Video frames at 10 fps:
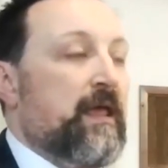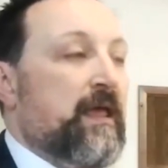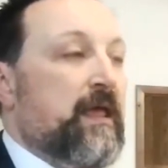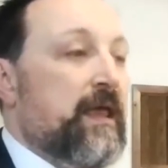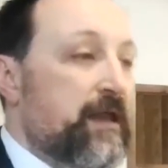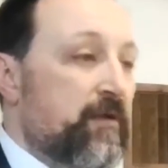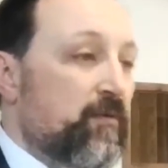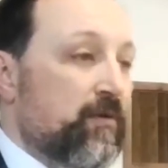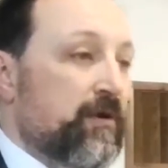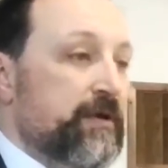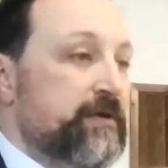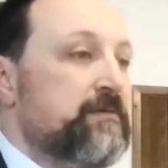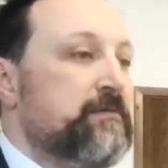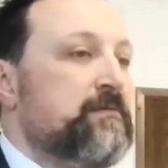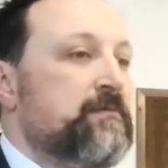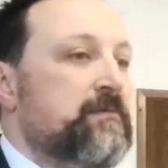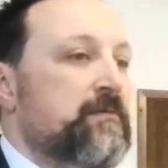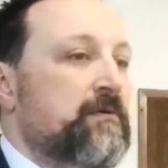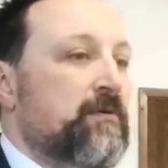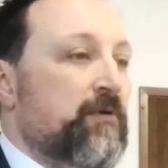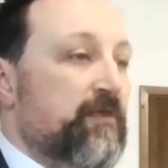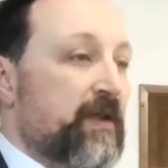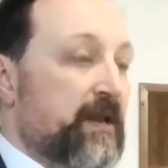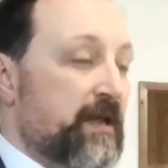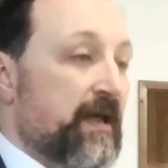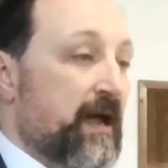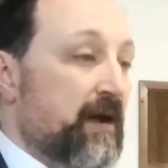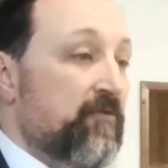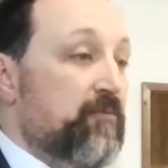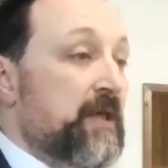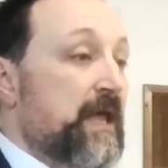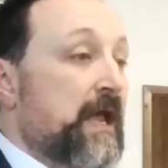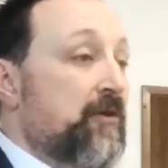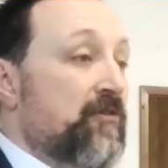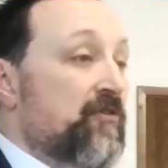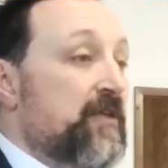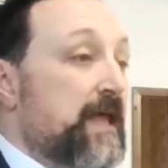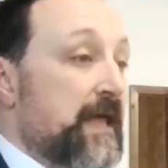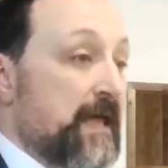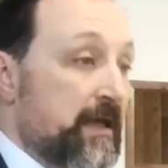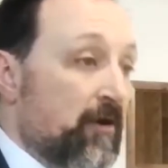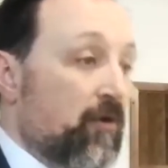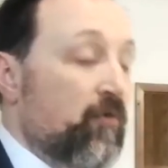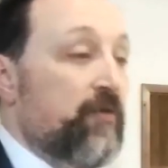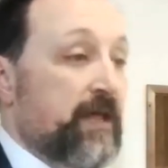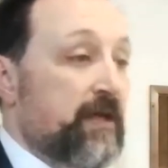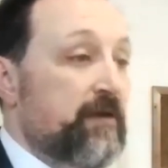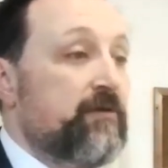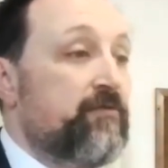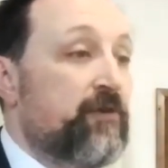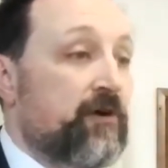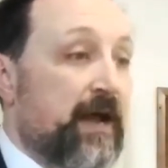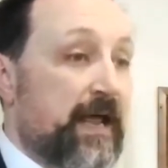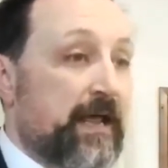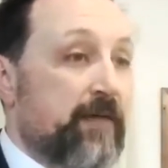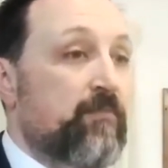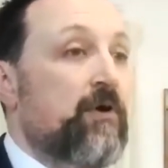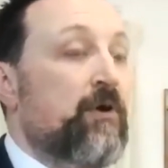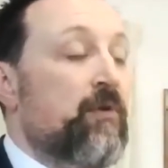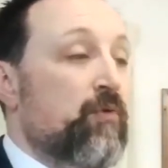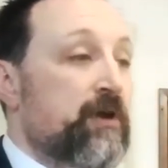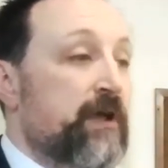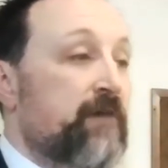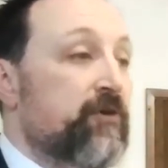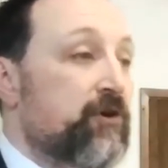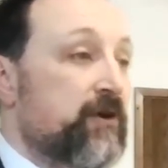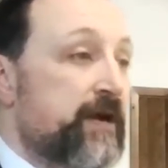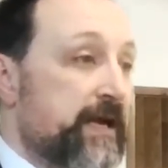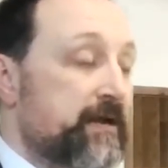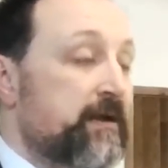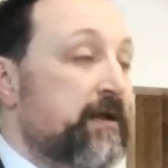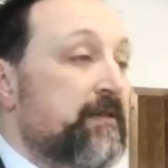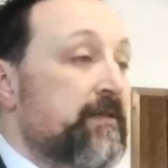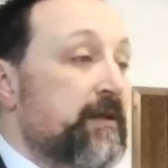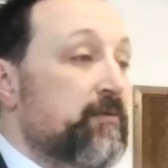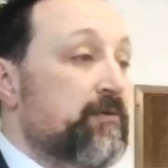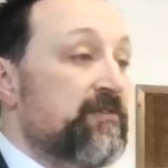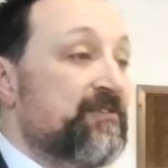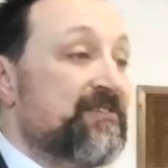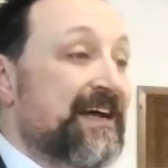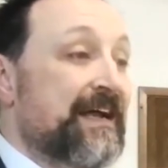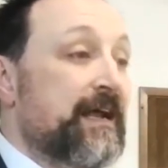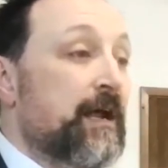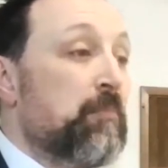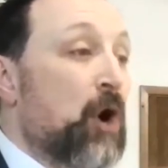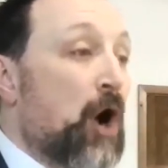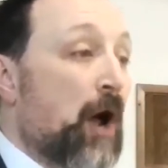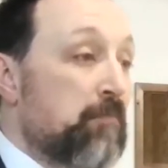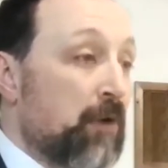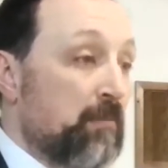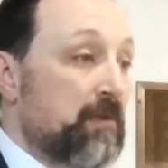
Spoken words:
anyone with any kind of PhD on the end of their name would have agreed that it was a psychotic problem